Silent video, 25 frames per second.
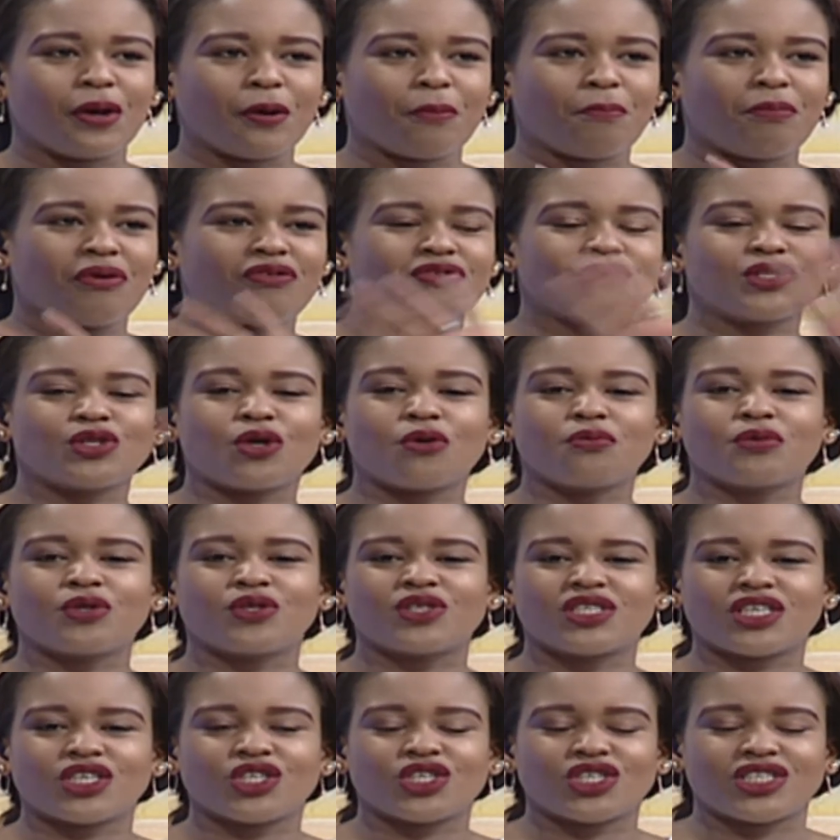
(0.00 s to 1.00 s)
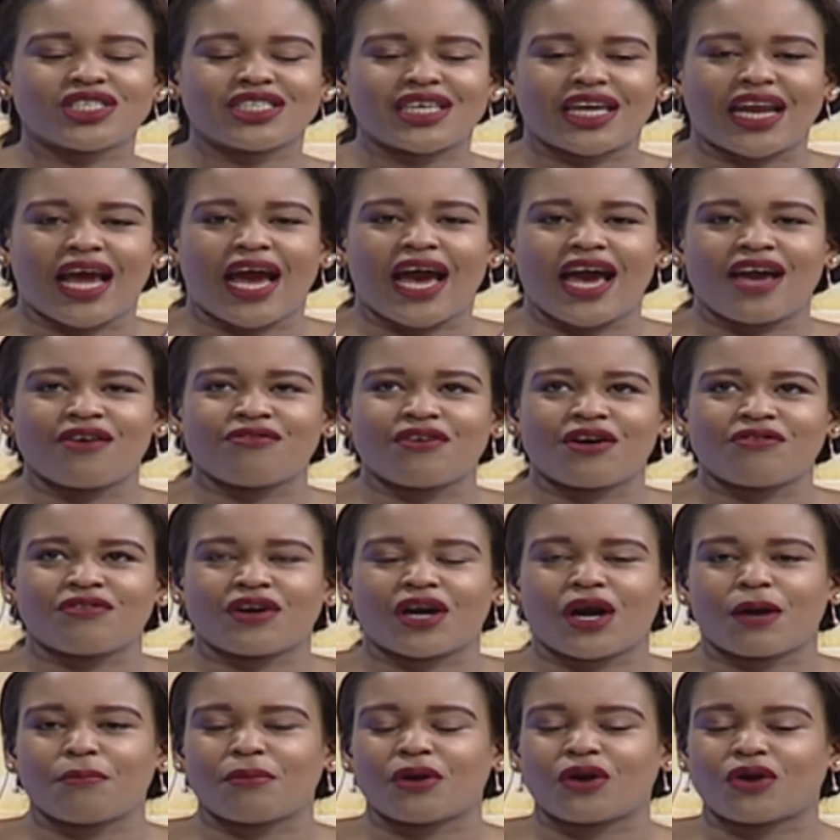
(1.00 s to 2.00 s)
pivotal musicians that I've ever
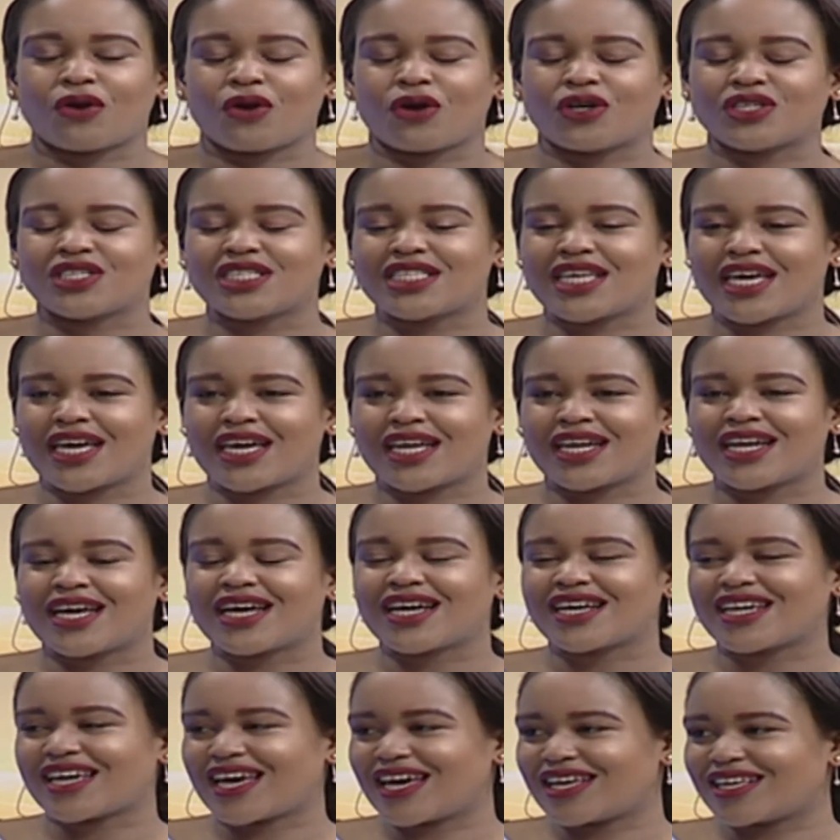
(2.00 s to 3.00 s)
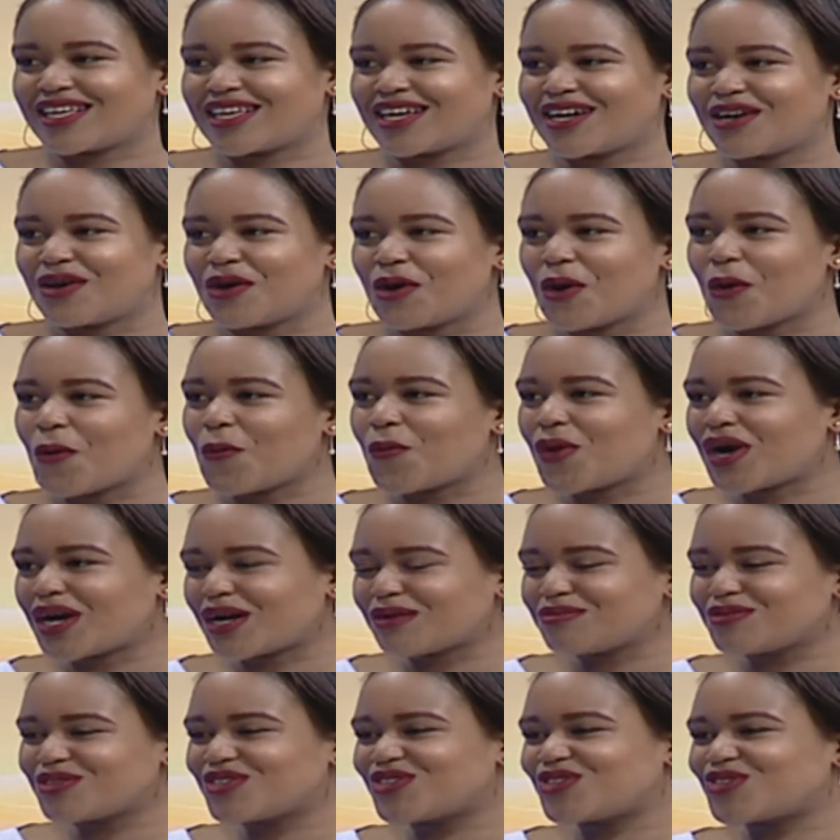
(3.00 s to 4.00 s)
come across in Kenya.
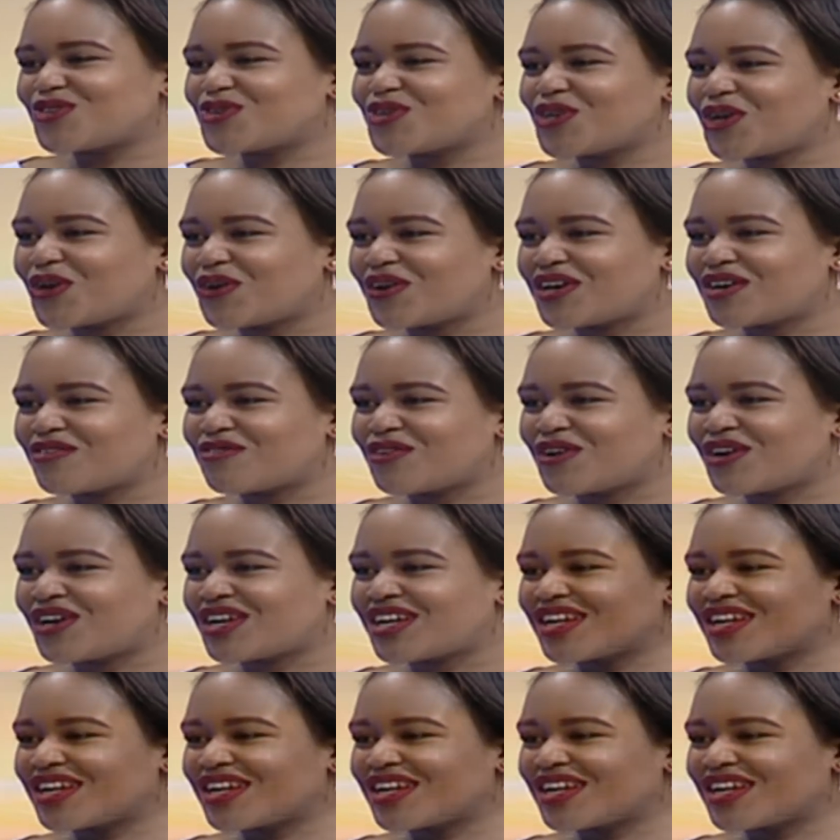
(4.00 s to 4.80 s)
Welcome to studio, Yvonne.